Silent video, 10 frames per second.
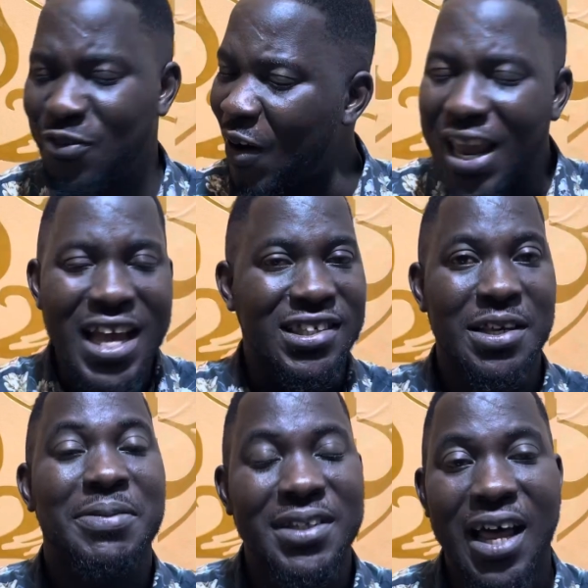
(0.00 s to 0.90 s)
Why
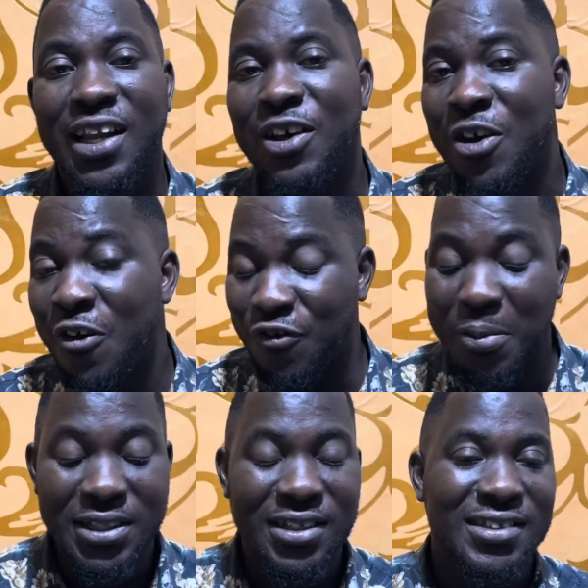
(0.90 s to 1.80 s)
exceptional for
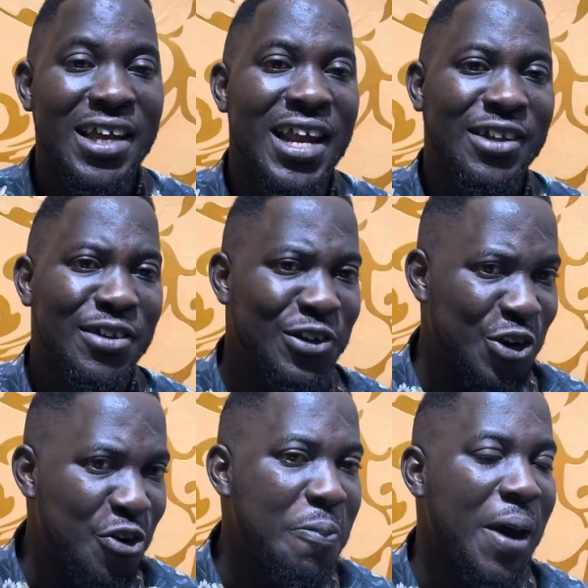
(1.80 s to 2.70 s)
Manchester United in
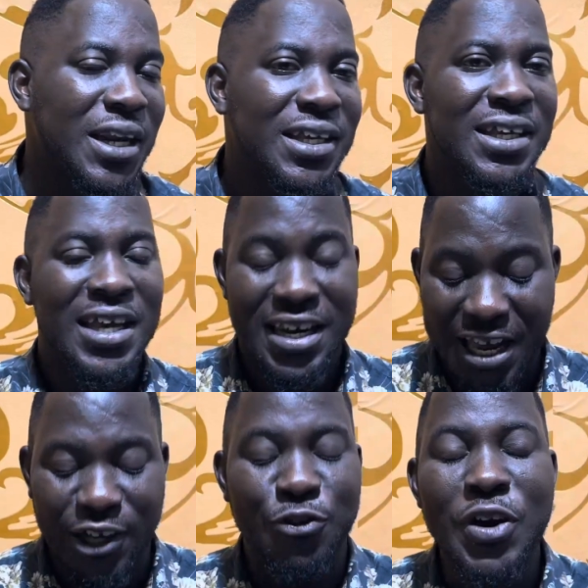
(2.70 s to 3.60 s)
the Europa League, and
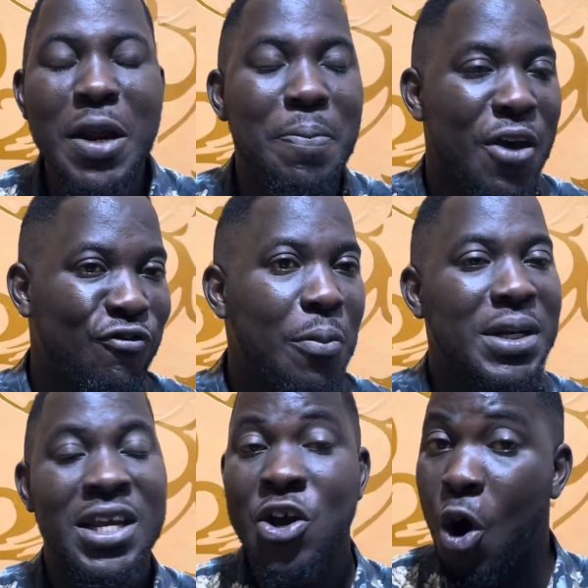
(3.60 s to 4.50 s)
he has really
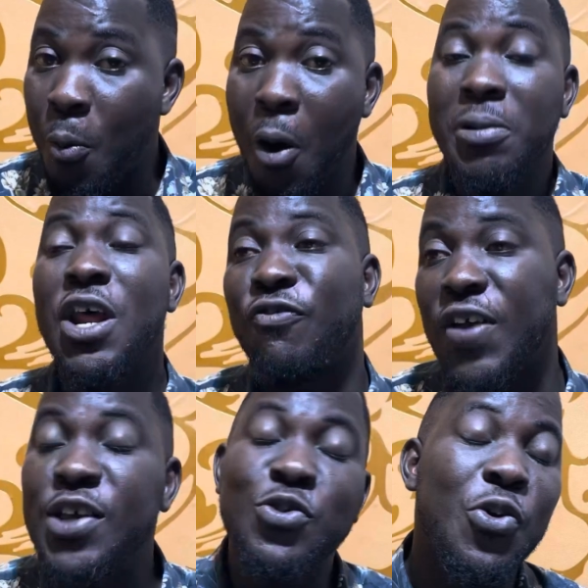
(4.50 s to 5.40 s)
performed. Among the
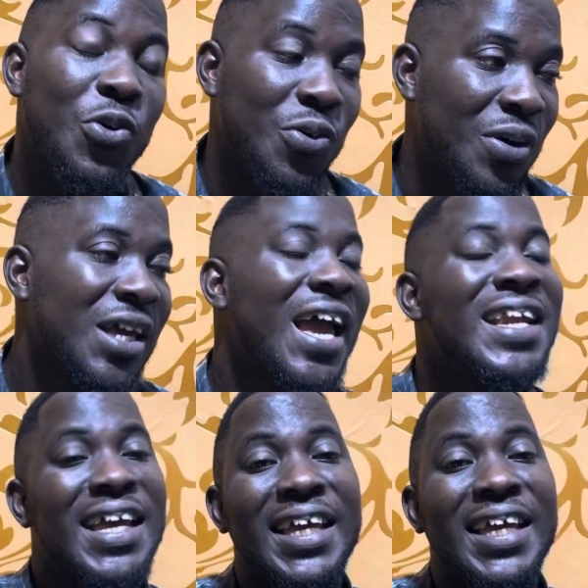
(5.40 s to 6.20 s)
first goal, no, and